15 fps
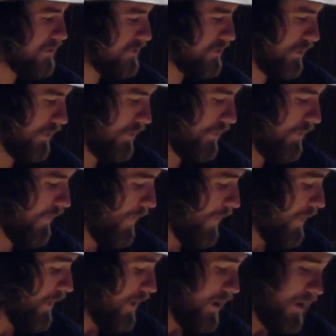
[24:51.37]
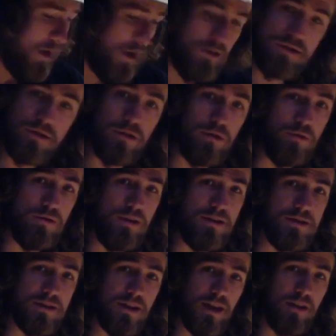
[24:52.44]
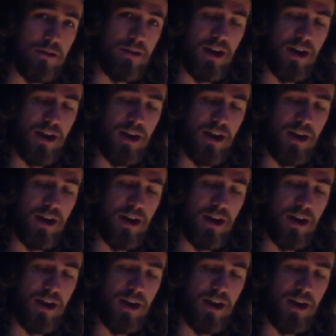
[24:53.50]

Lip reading: So he just glued these together.